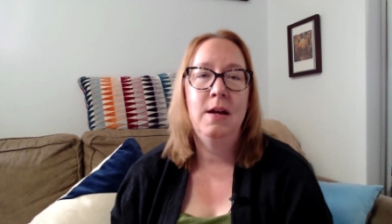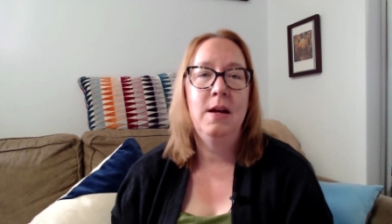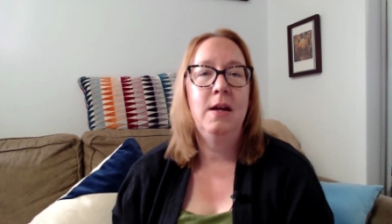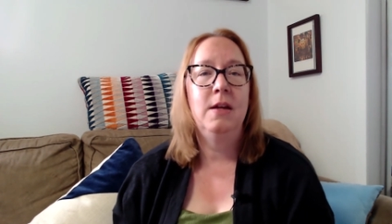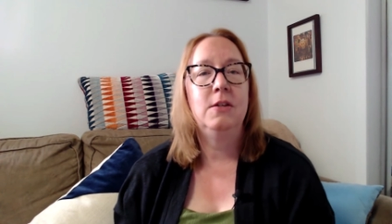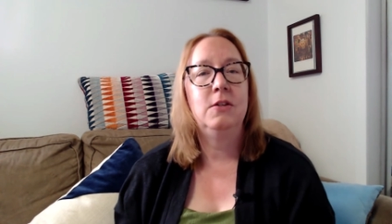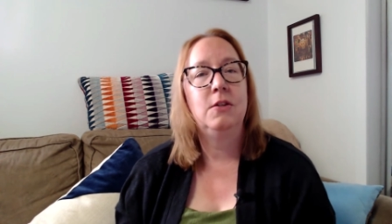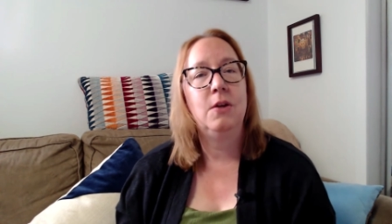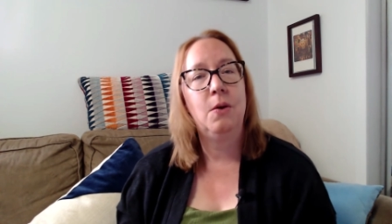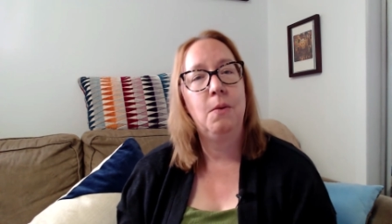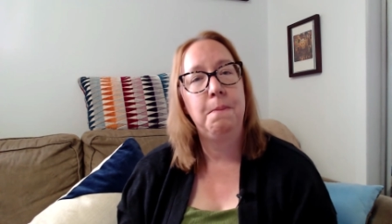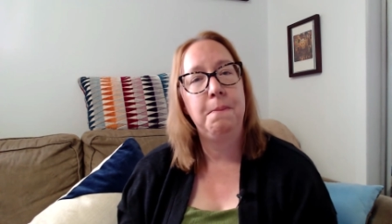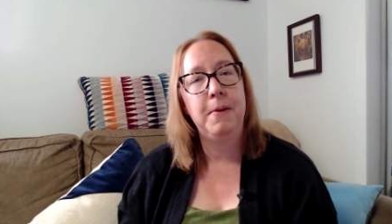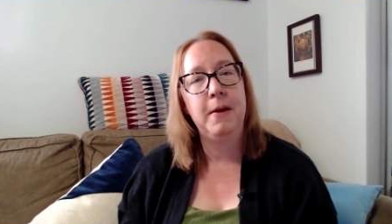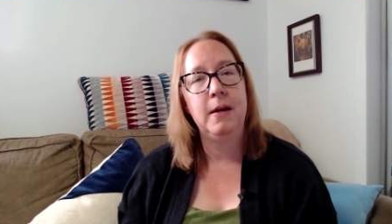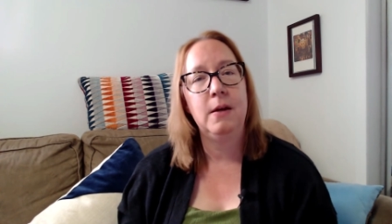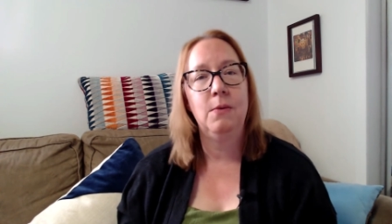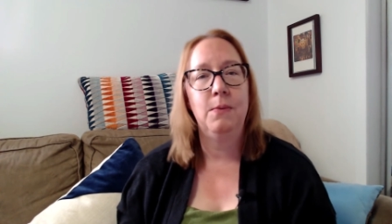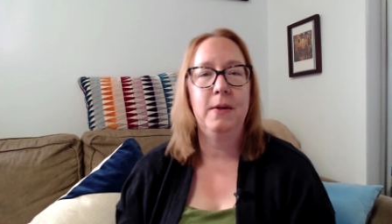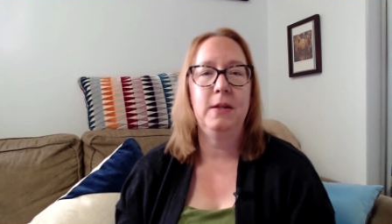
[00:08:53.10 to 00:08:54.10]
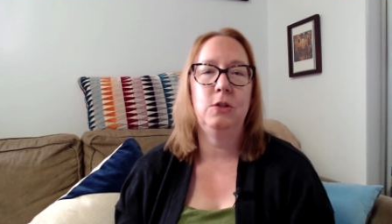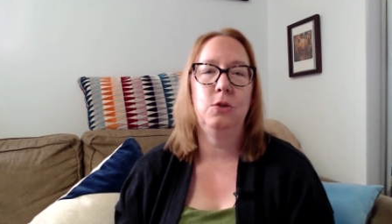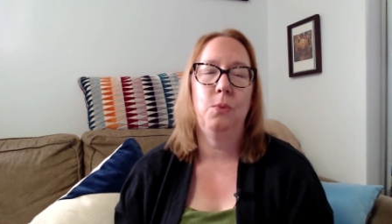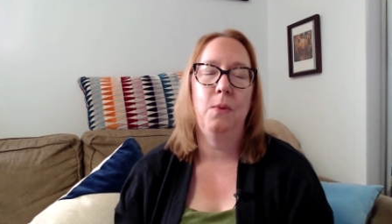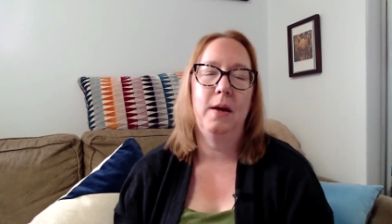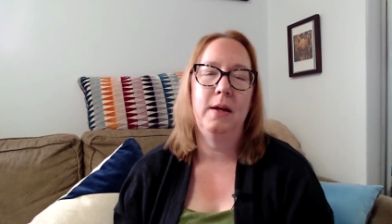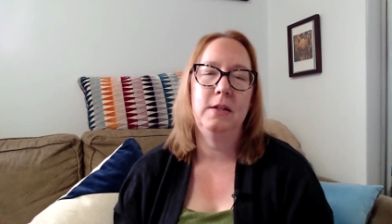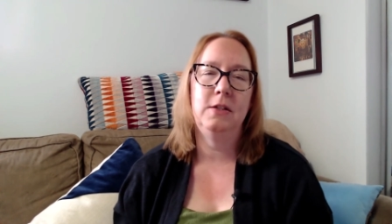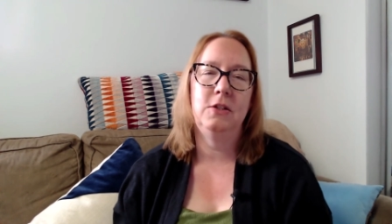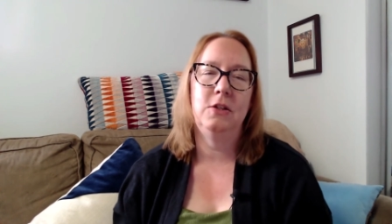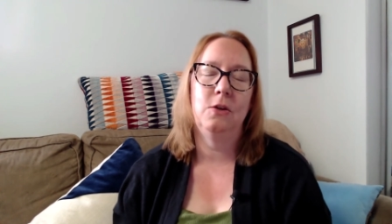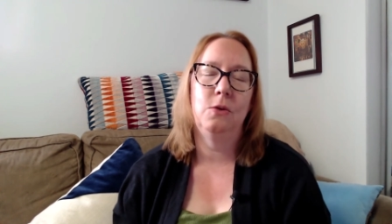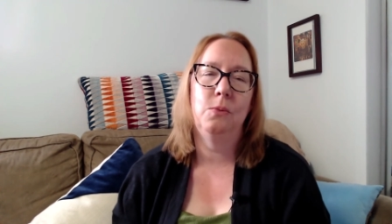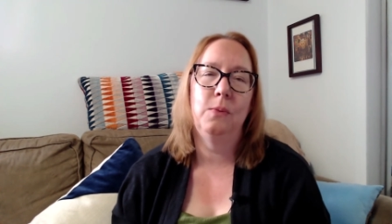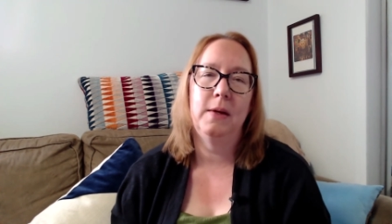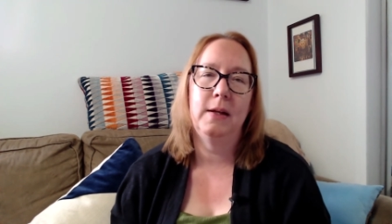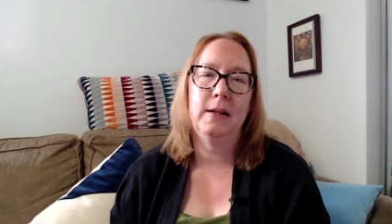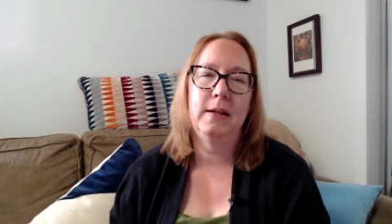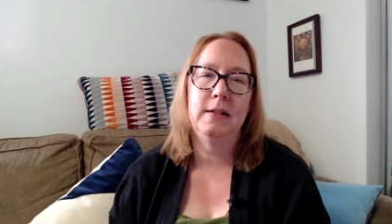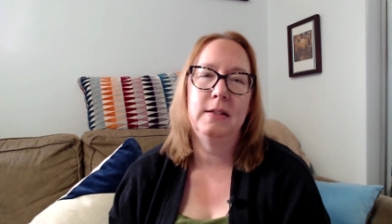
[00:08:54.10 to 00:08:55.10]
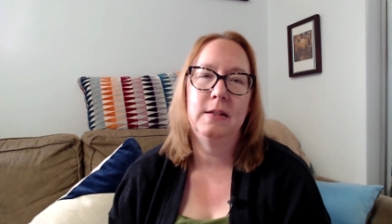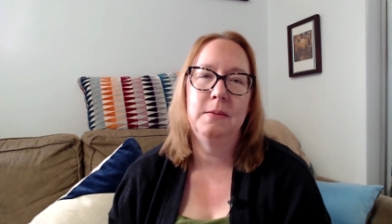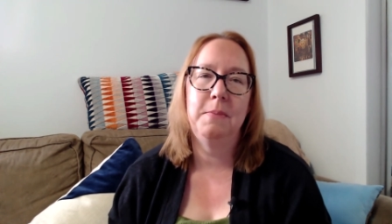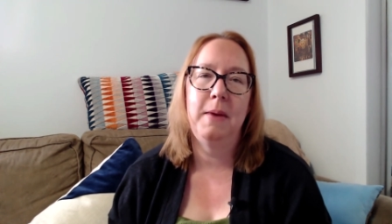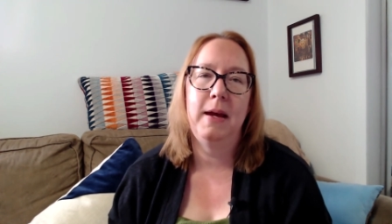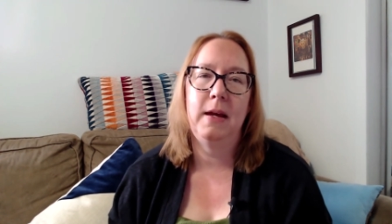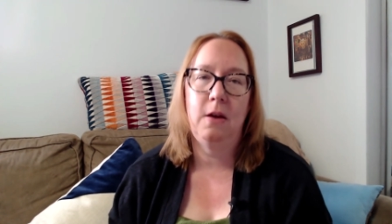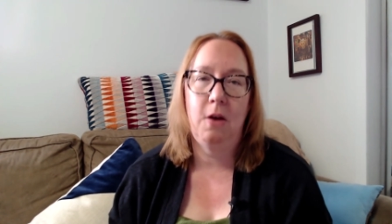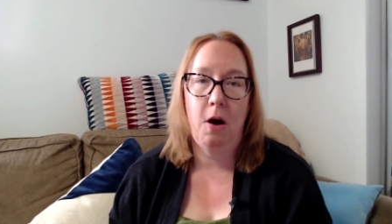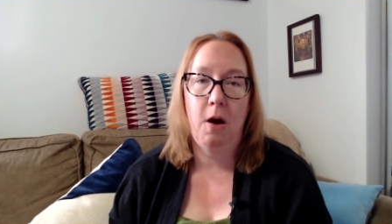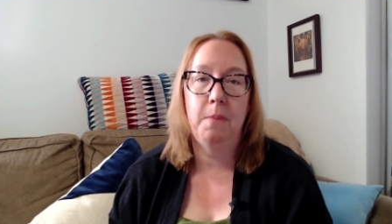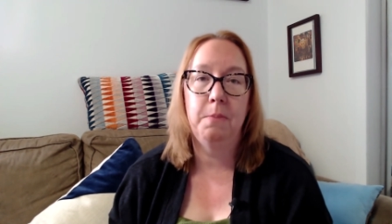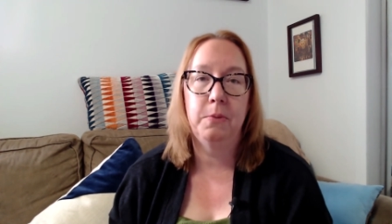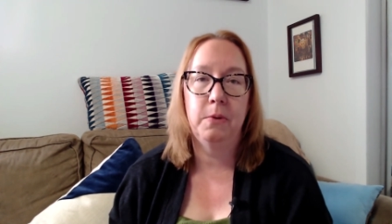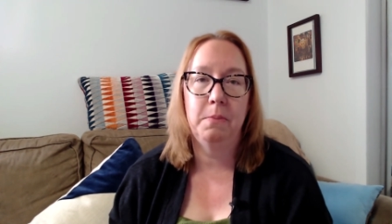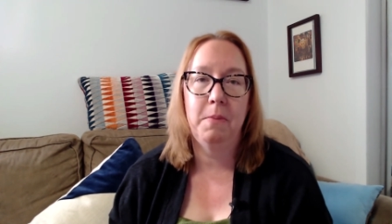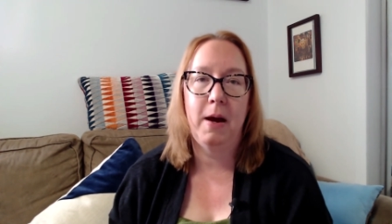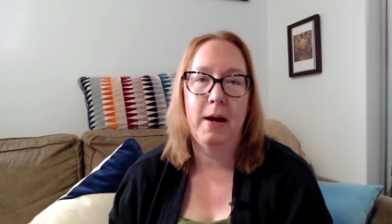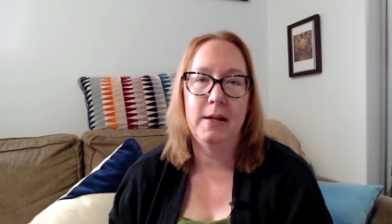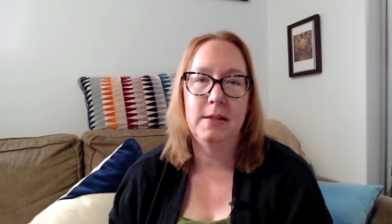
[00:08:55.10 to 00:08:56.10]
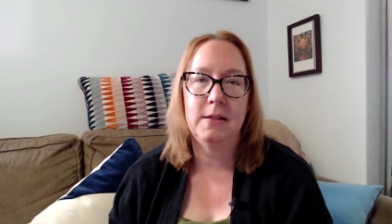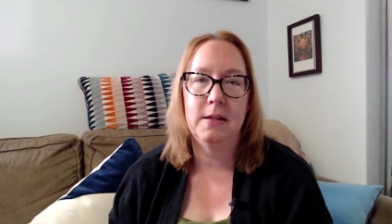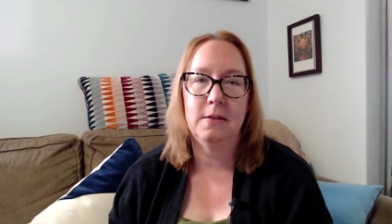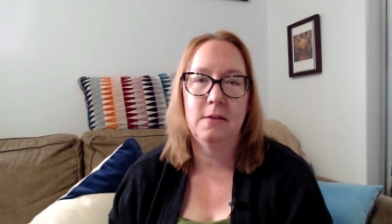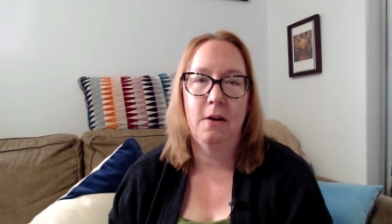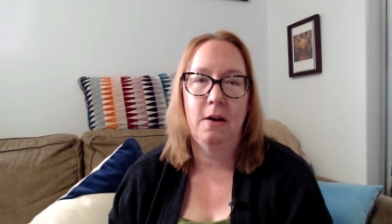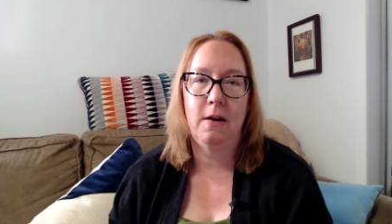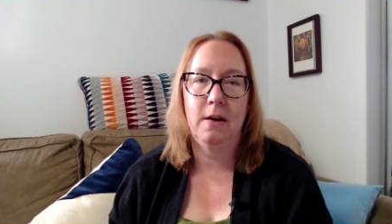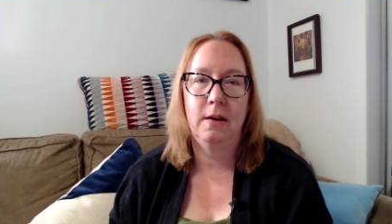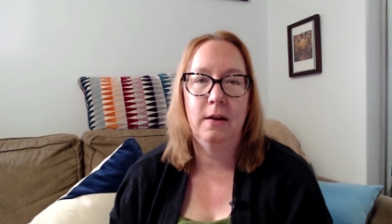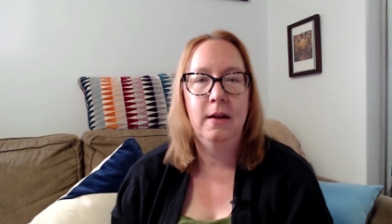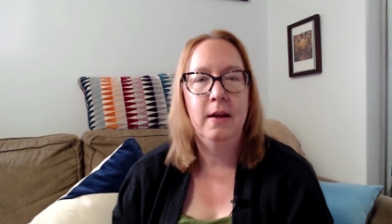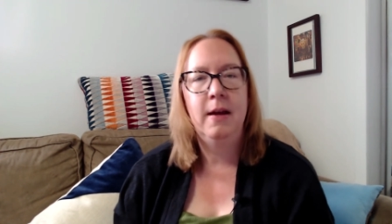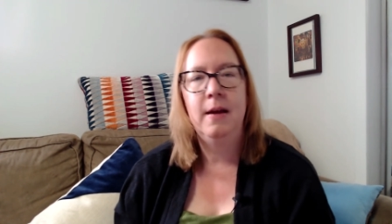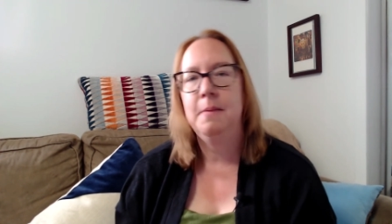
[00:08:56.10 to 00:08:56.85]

so pick which ones you're willing to make compromises on.